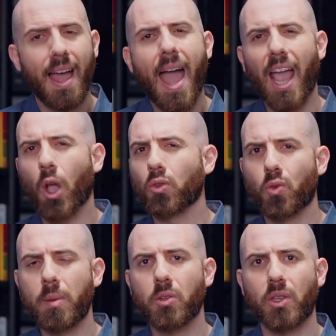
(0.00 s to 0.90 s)
and
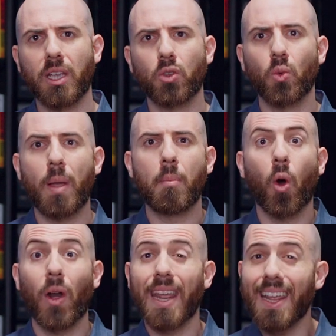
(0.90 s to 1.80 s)
contributing to a
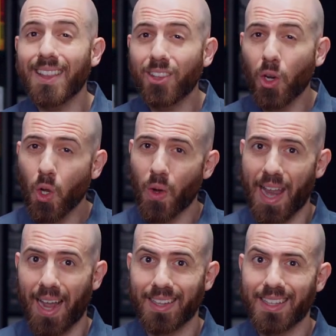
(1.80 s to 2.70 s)
more
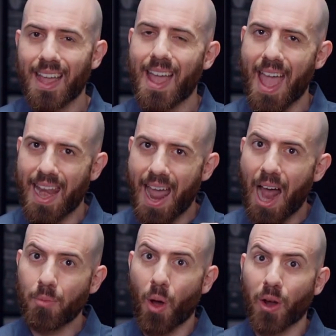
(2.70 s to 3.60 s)
interconnected and
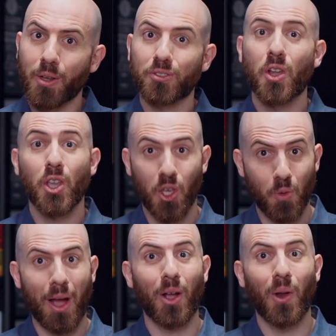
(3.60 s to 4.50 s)
harmonious
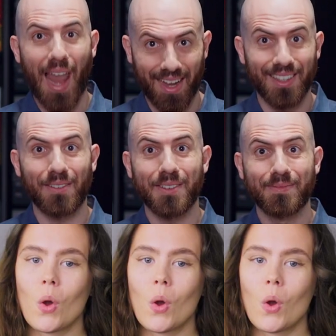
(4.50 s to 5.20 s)
human collective.